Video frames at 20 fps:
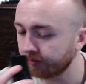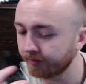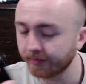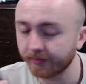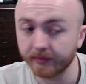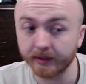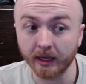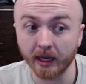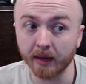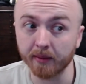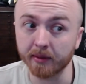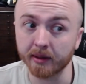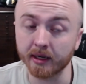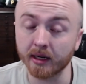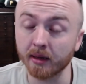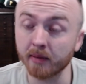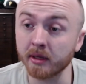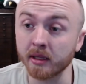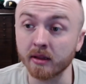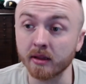Yeah, man. I
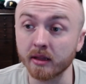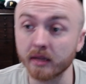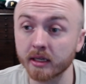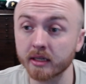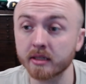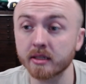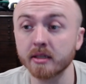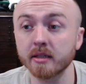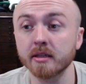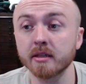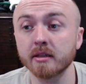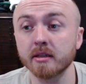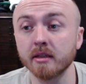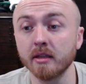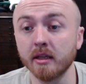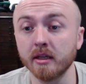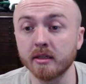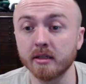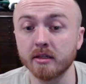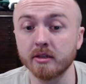mean, this
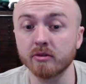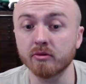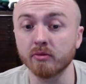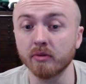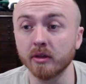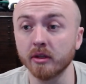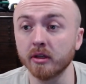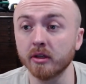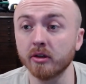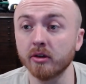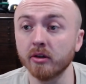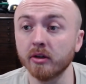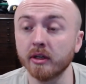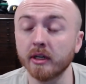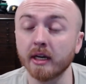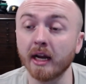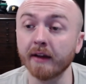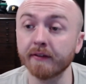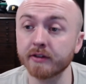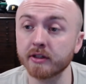is really good, and
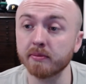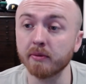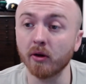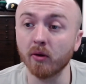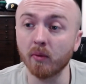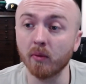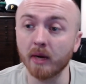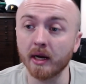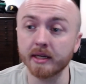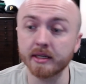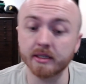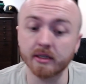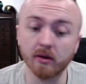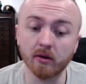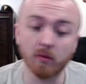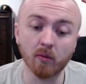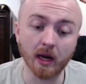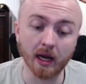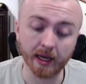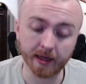I've smelt
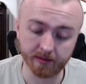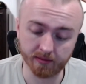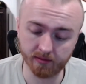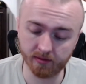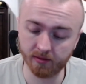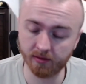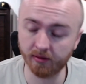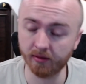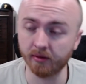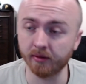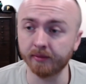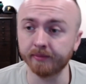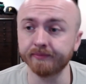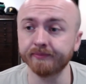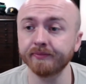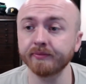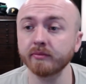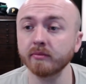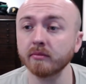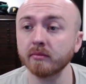YSLY
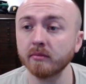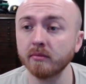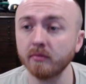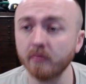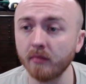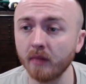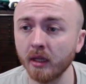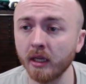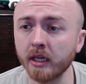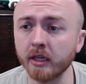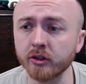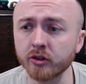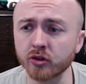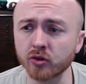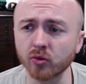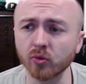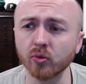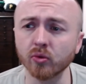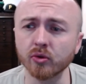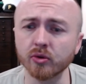in
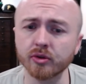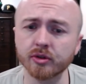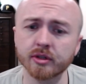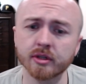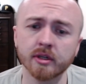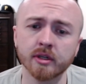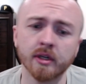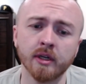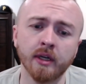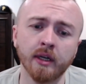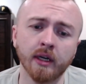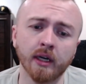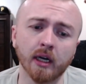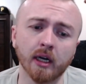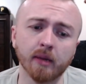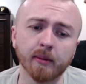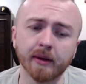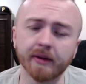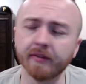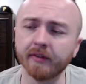stores.
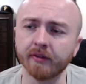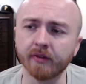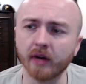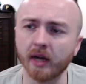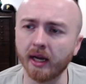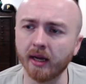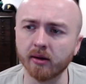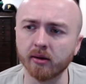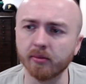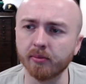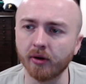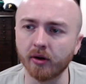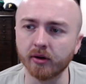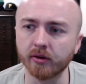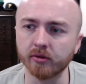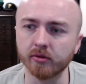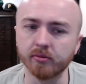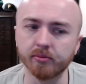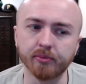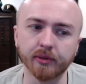I've never had a
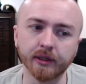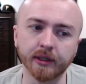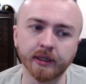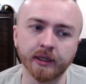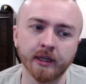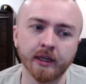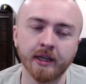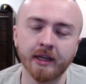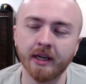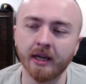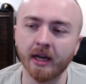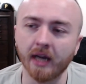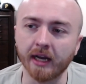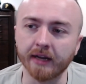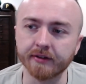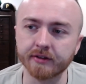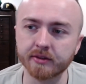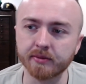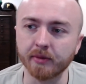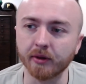bottle, but I've
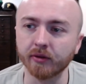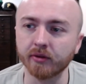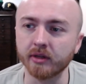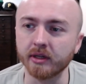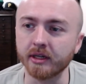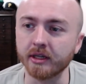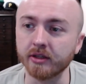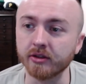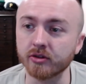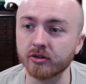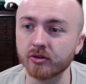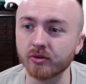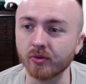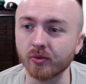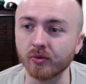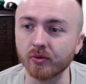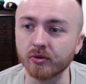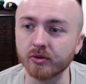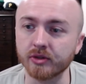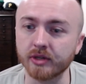smelt it in
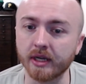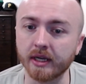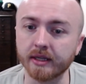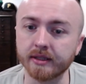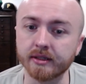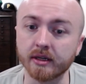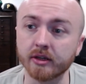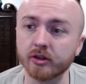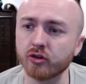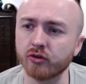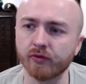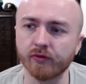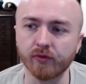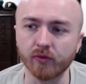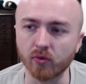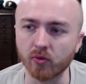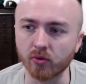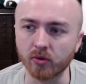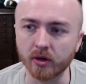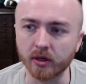stores at
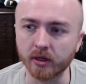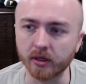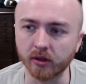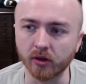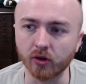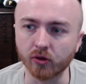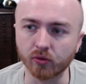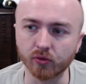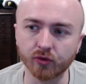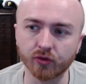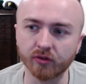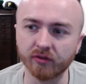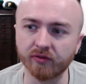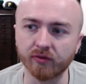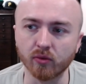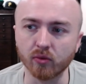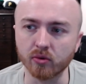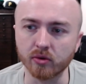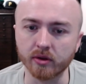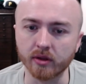Sephora, a local
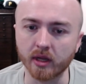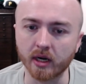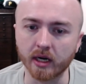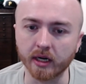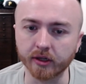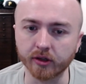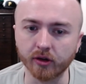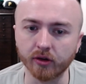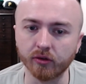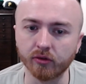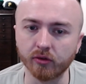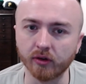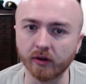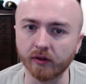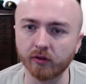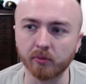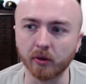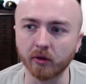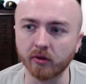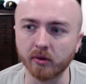Sephora that I go to. I've
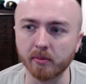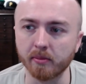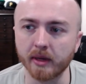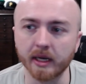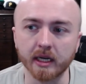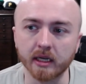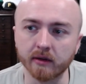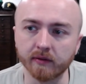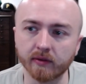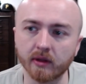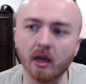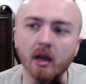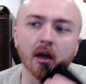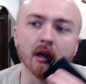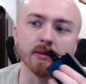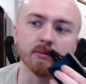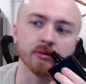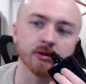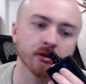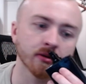smelt it many of
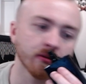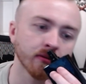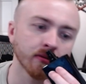times,